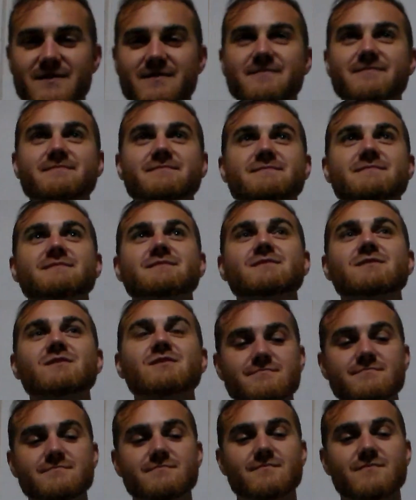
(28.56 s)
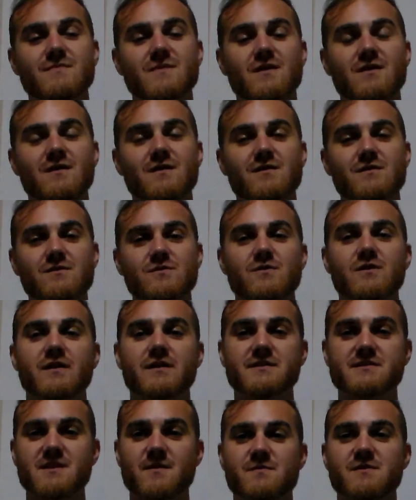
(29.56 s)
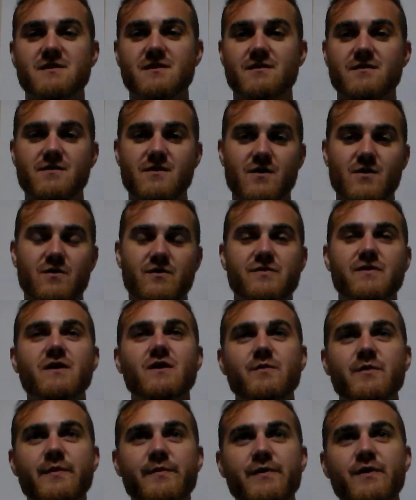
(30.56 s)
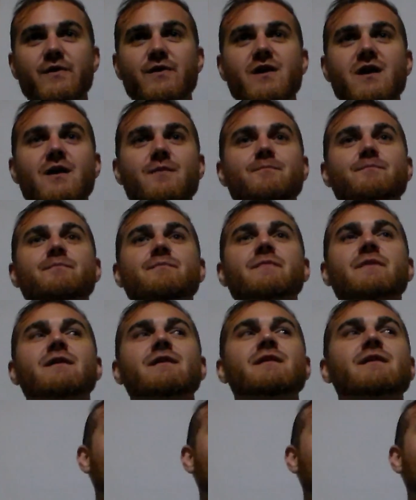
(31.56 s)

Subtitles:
part. You got accepted into the yoga therapy program.